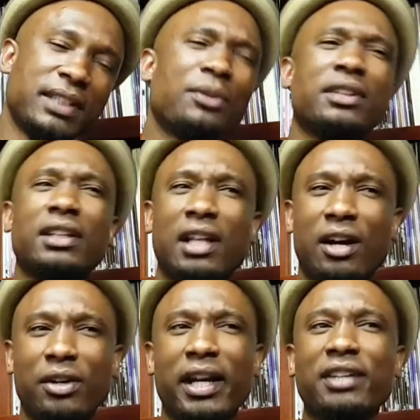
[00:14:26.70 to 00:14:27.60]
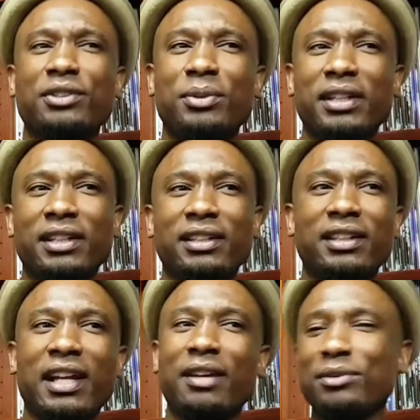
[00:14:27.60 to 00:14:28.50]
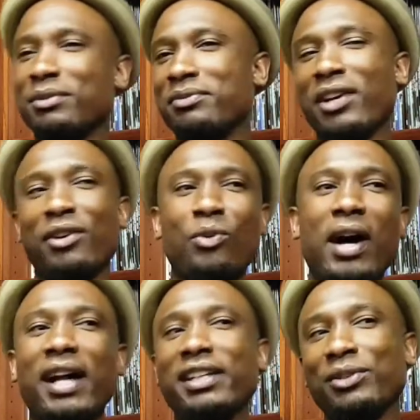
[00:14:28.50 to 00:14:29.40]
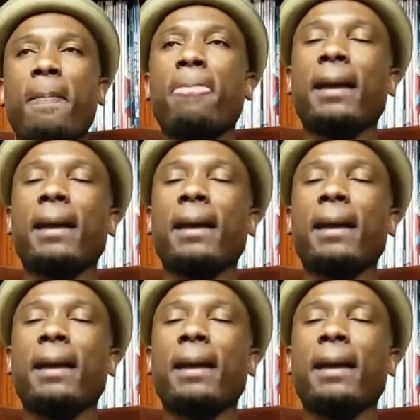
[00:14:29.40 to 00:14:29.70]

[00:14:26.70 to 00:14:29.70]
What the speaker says: That was a long answer, wasn't it? And I was very winding.